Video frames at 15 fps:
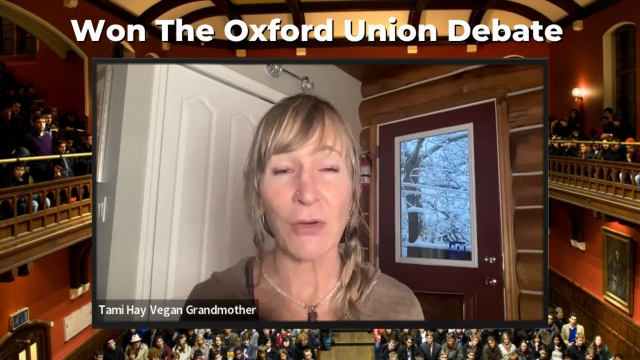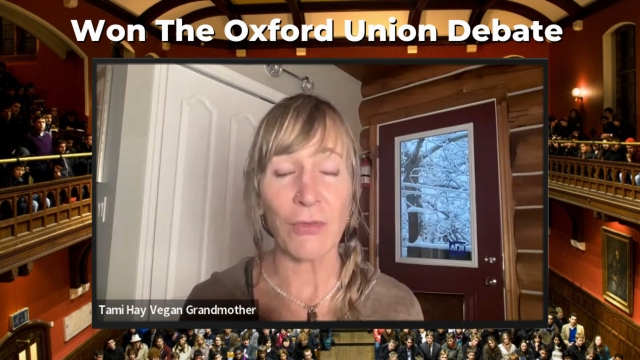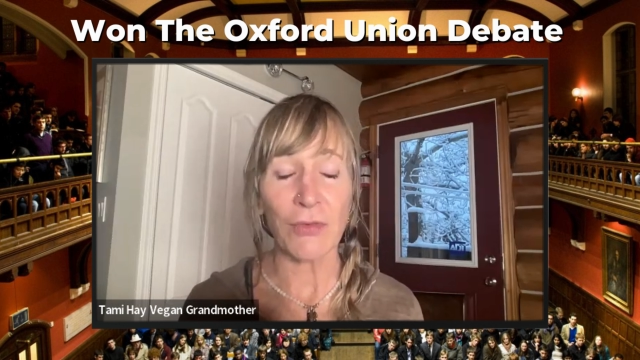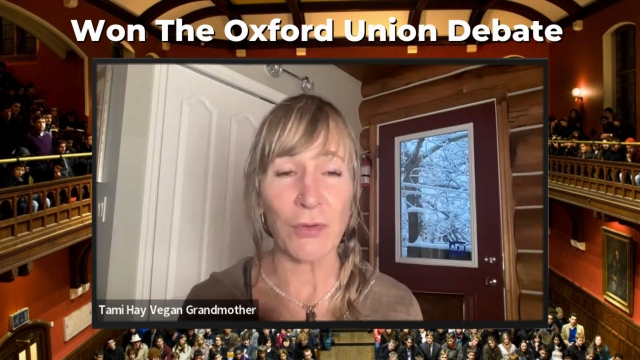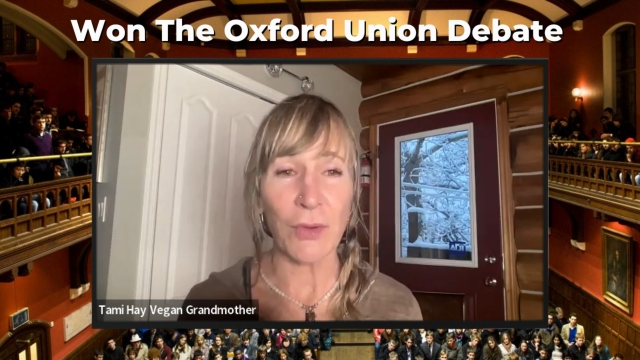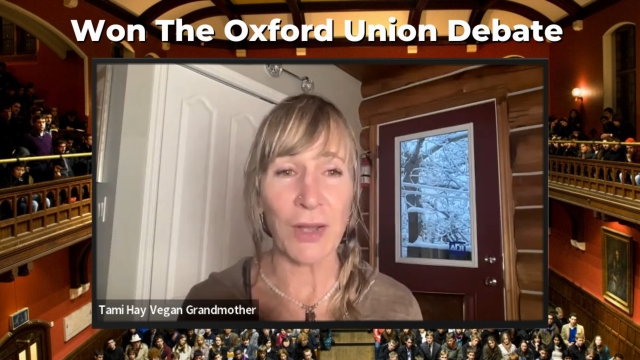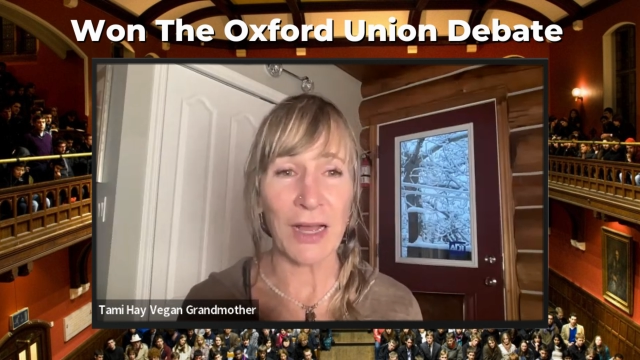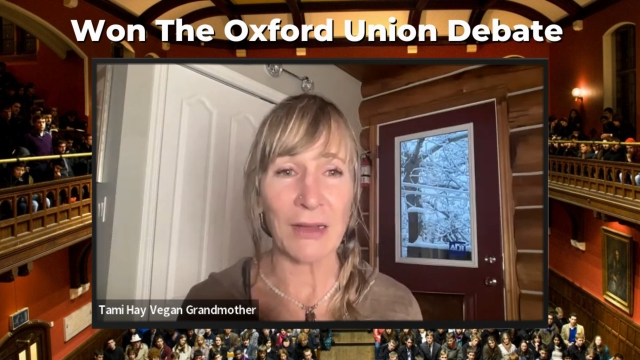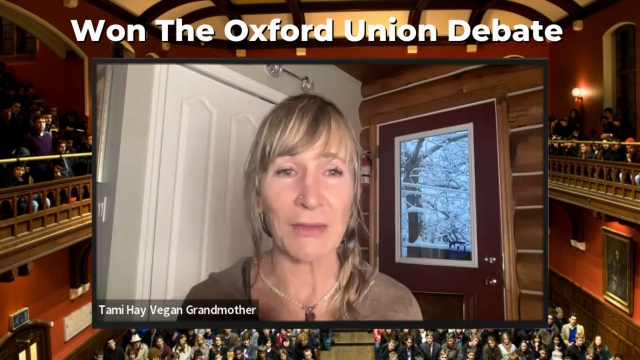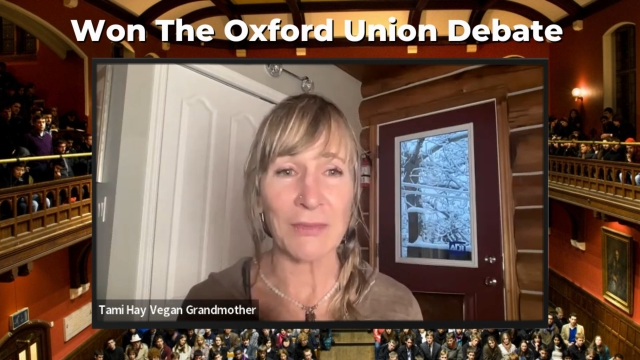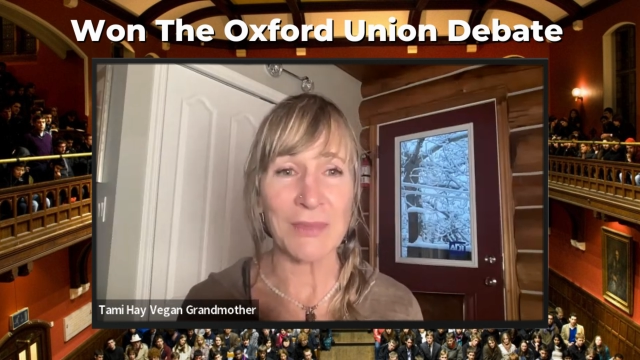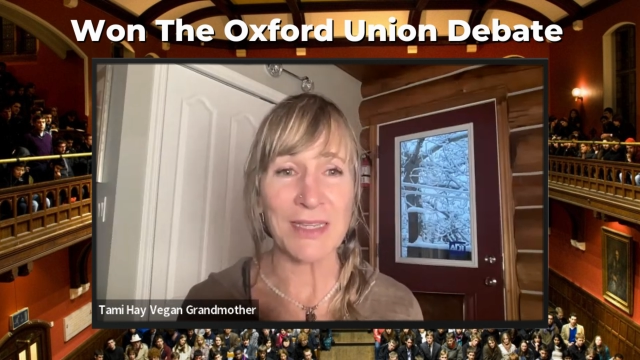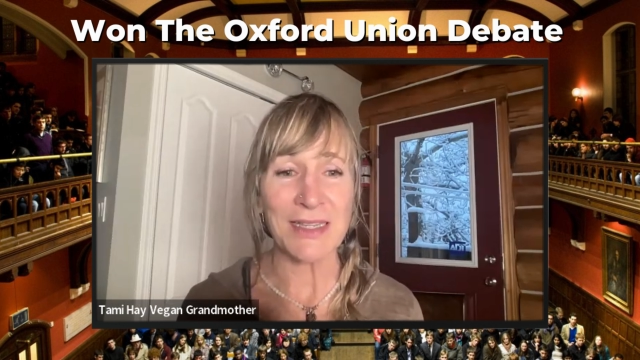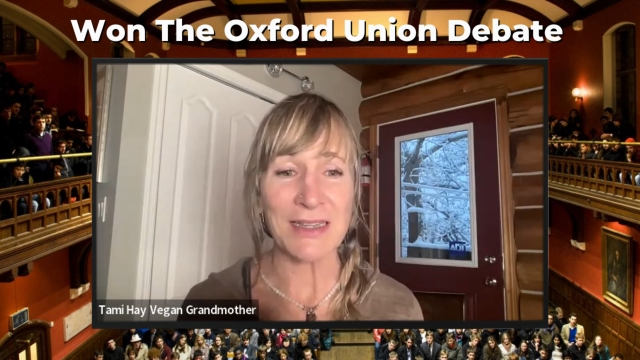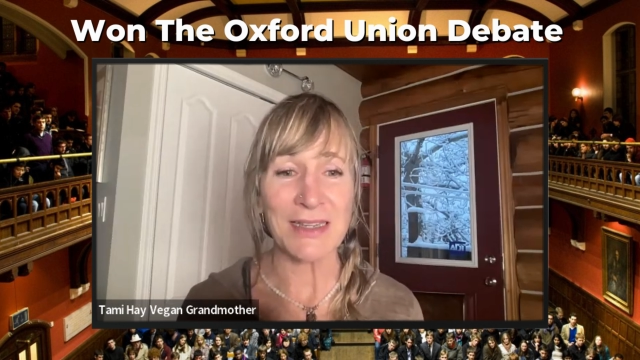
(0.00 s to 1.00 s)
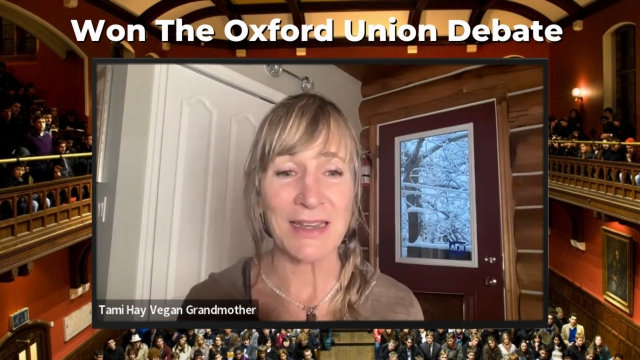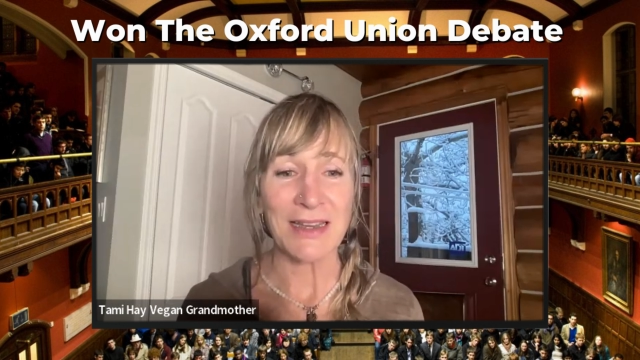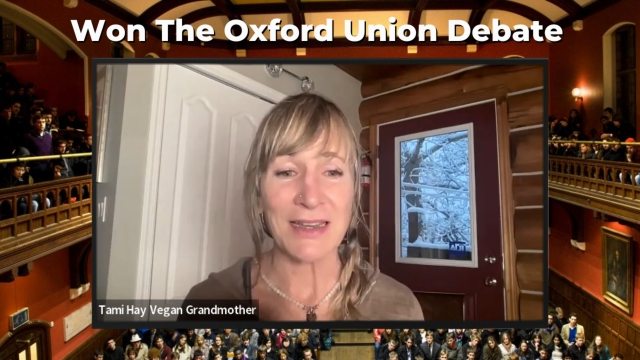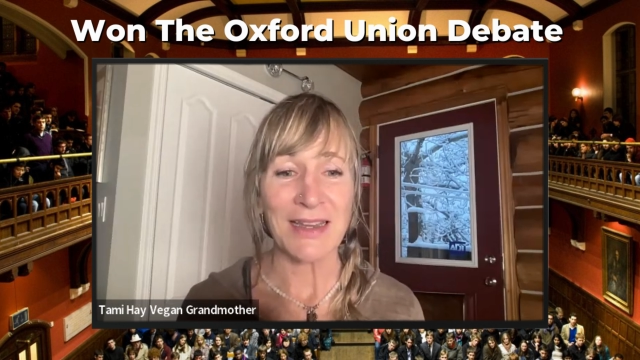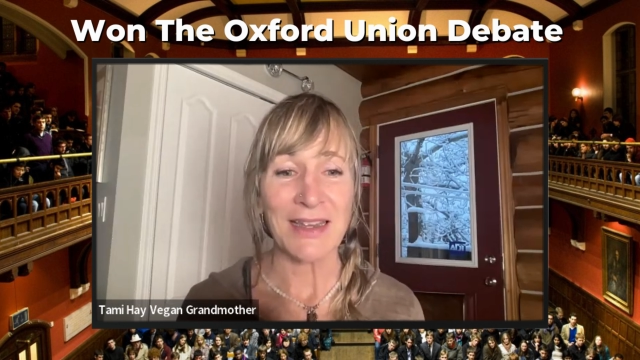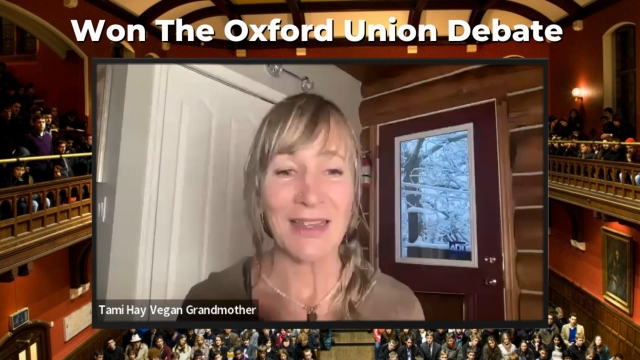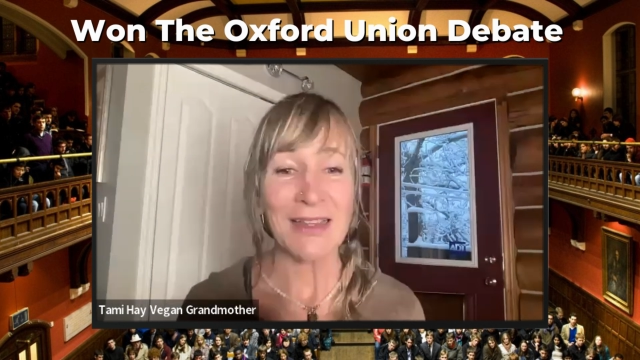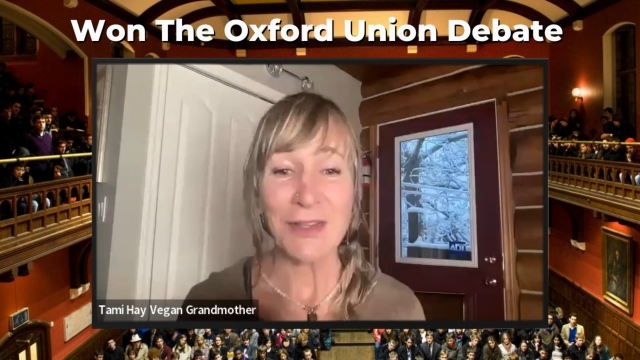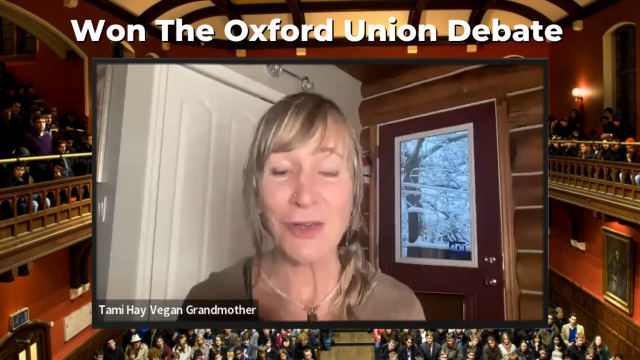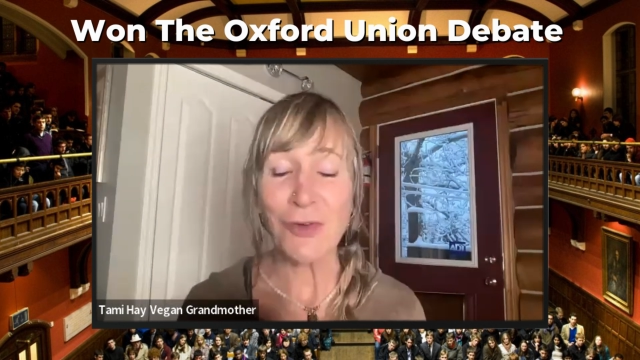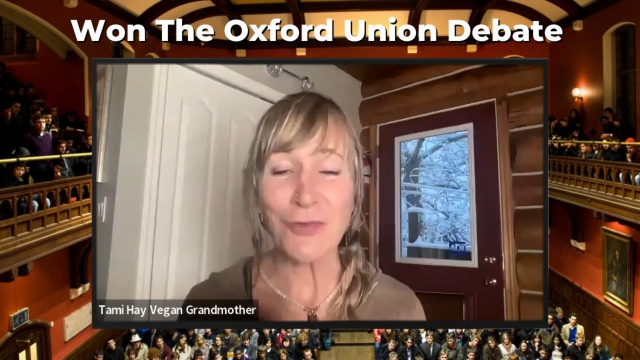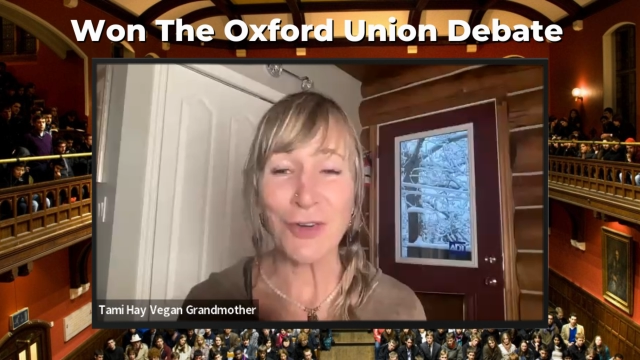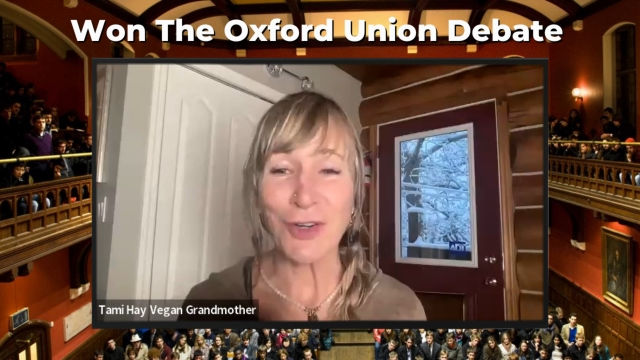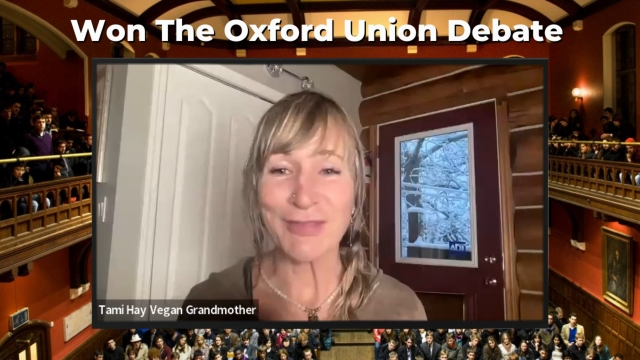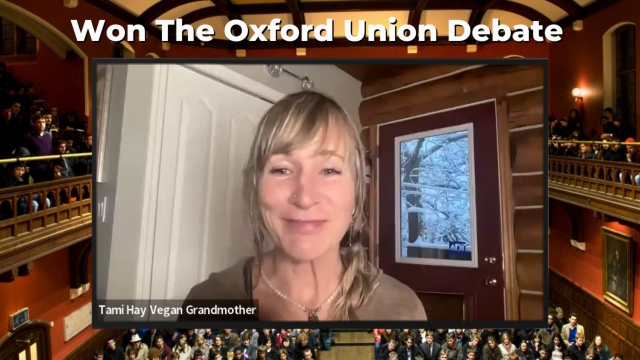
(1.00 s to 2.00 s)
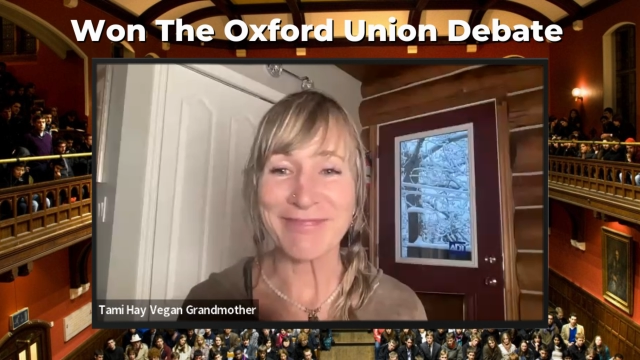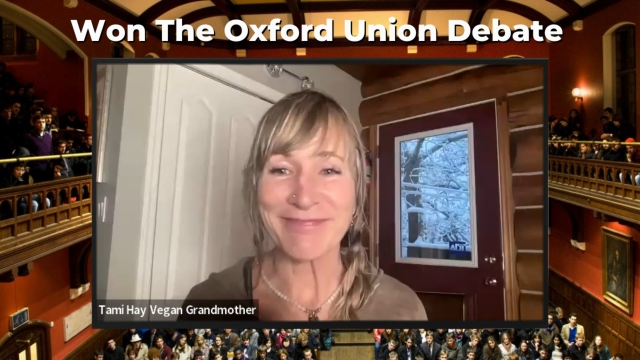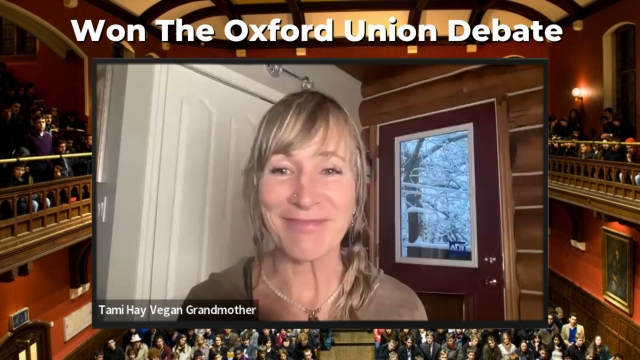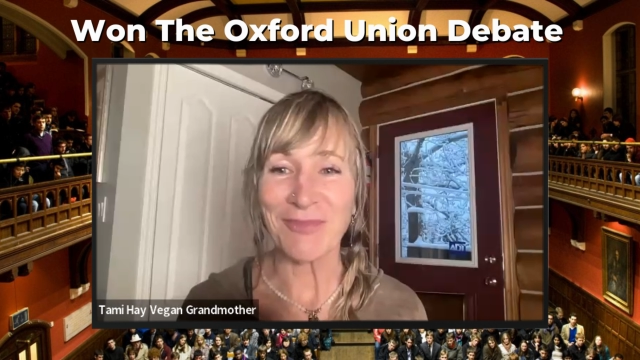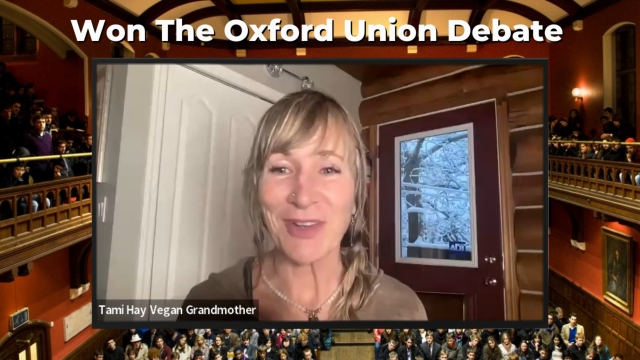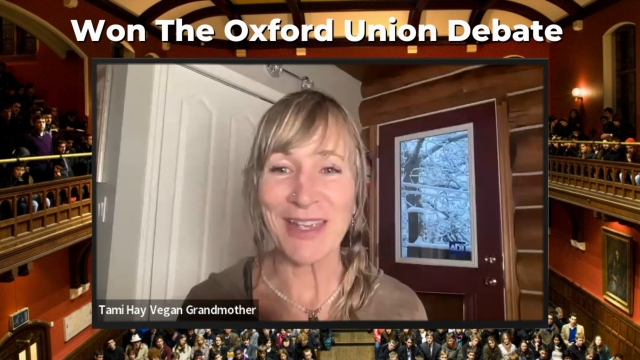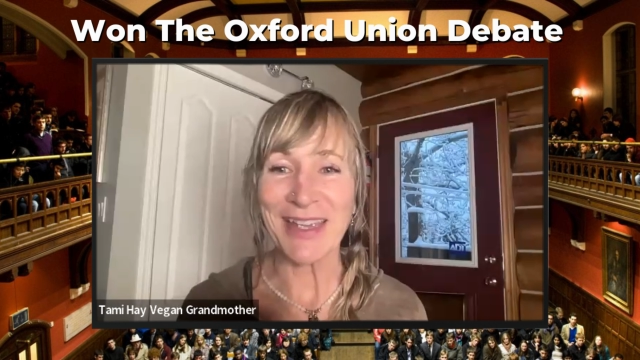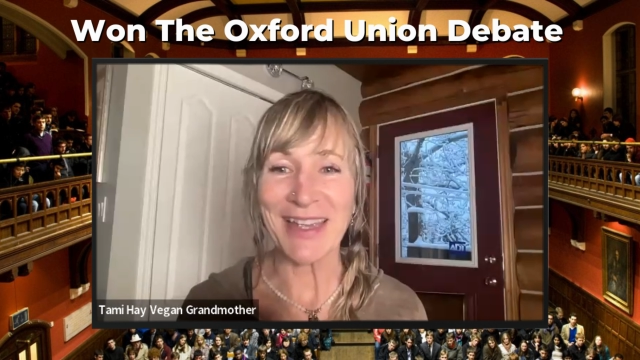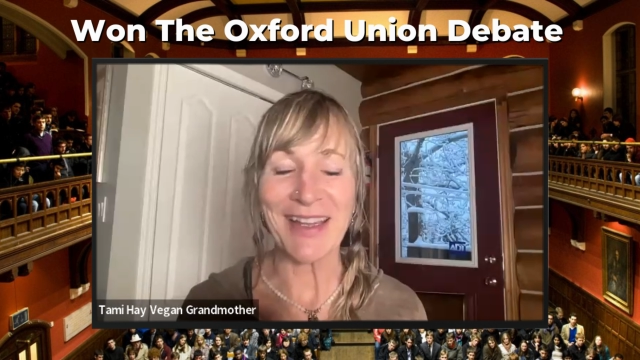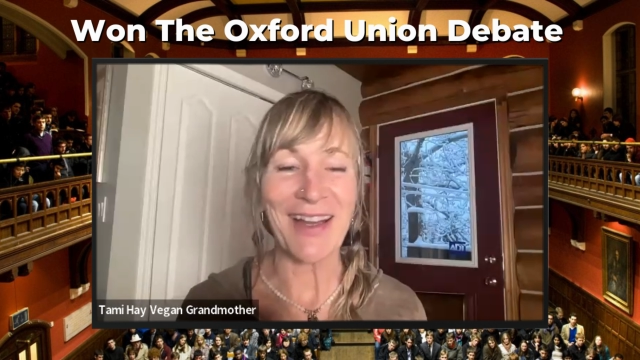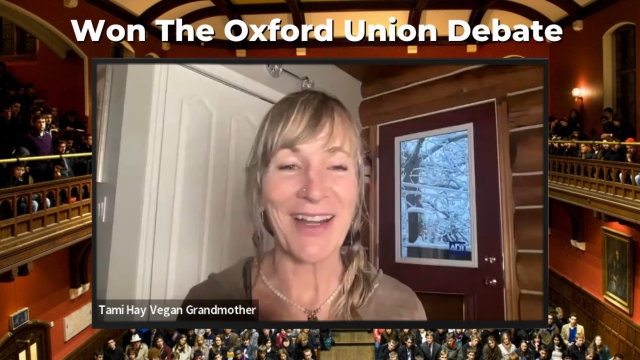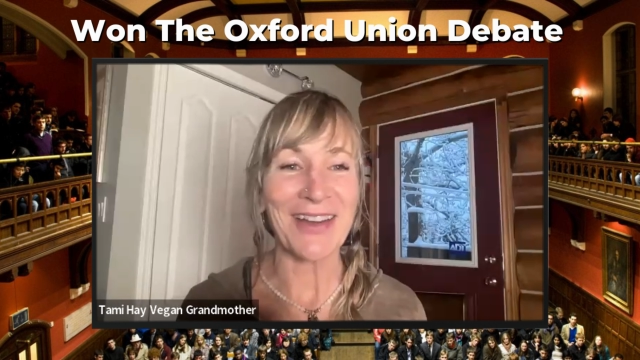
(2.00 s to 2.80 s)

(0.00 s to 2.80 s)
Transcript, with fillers: overwhelmed is over. We